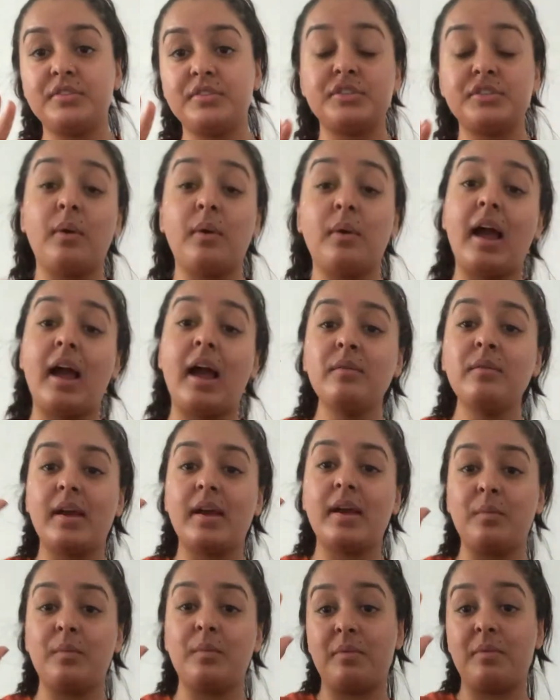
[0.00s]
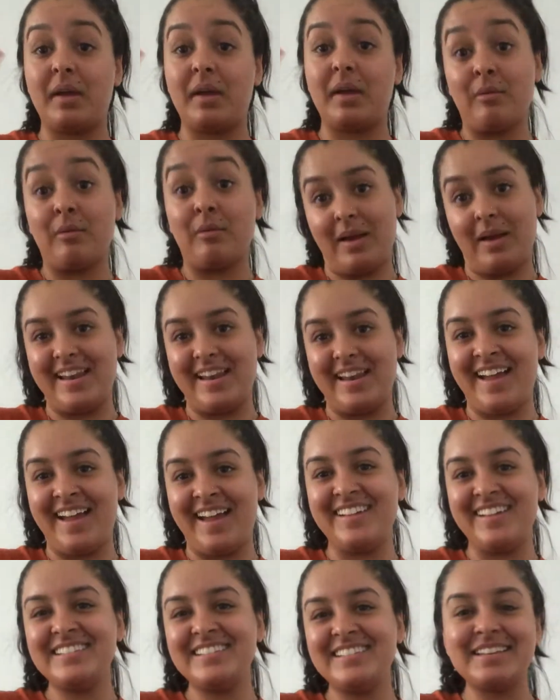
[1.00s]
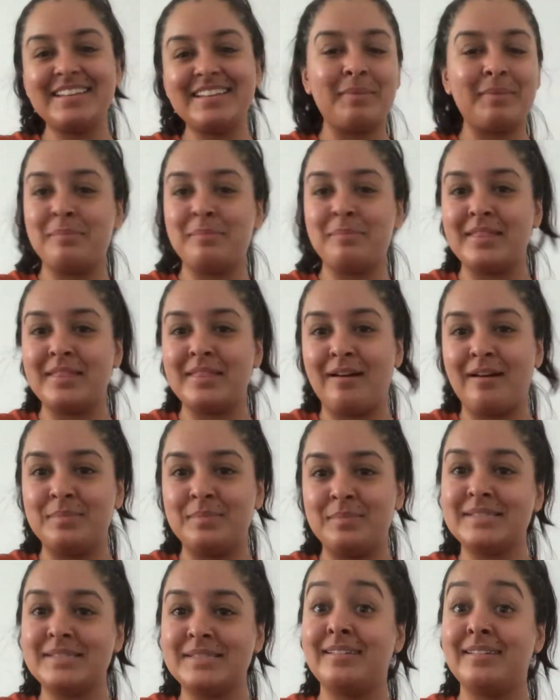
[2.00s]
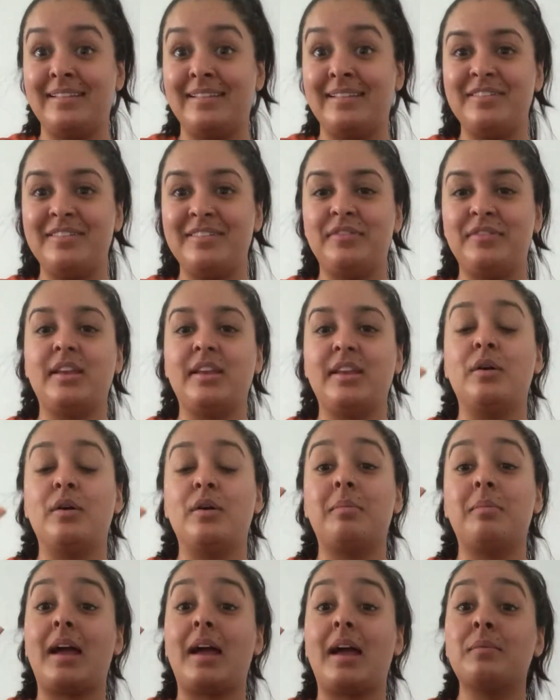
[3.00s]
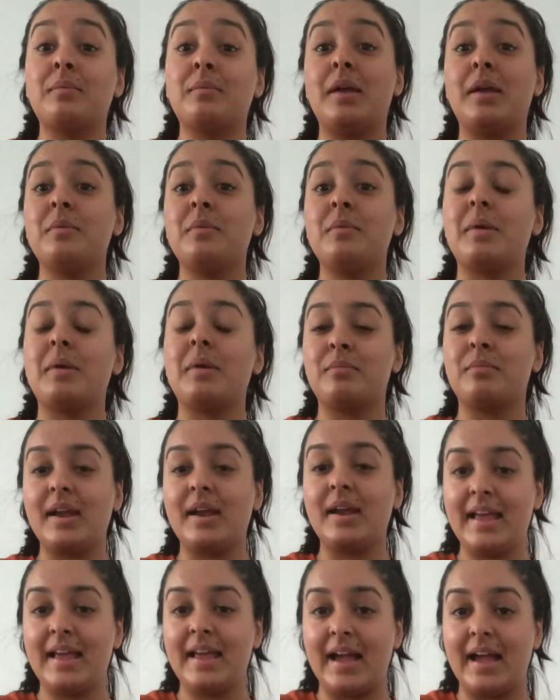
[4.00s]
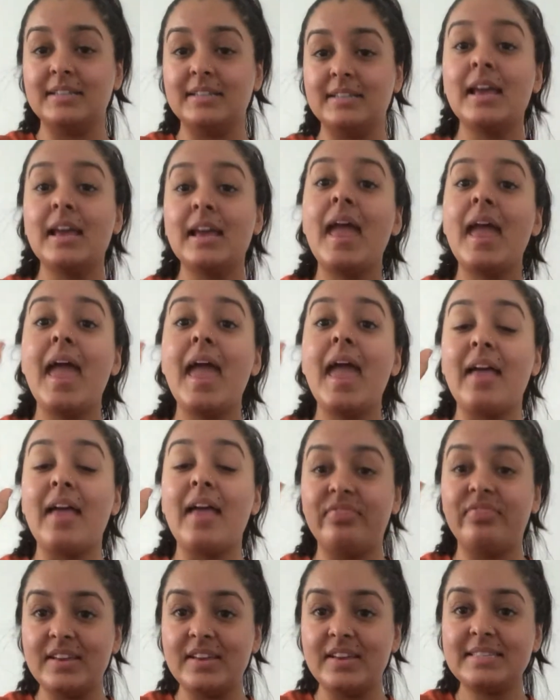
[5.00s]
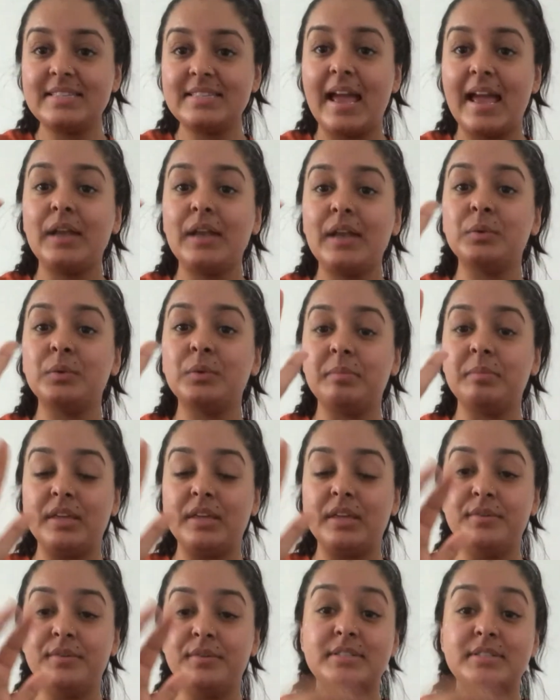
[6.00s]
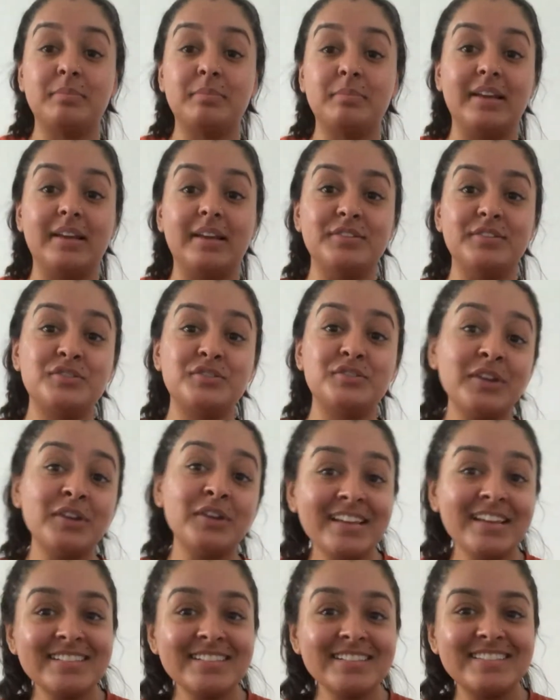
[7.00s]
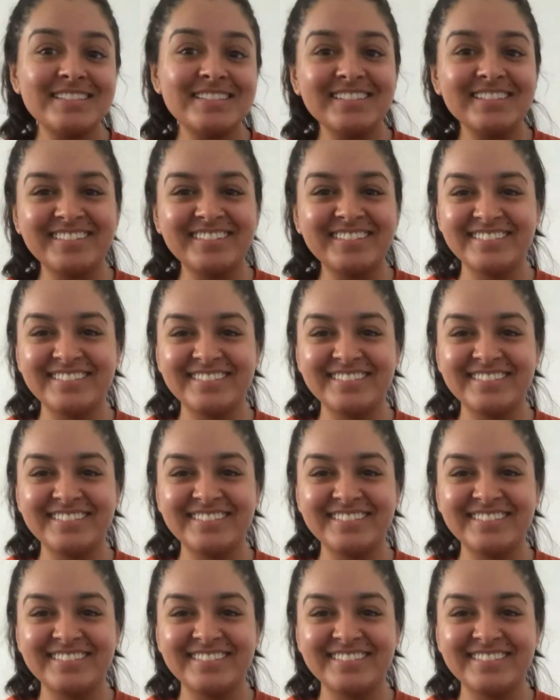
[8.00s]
So I write with my right hand. It might be the opposite in the video, but I write with my right hand, and this hand will be used to play the strings.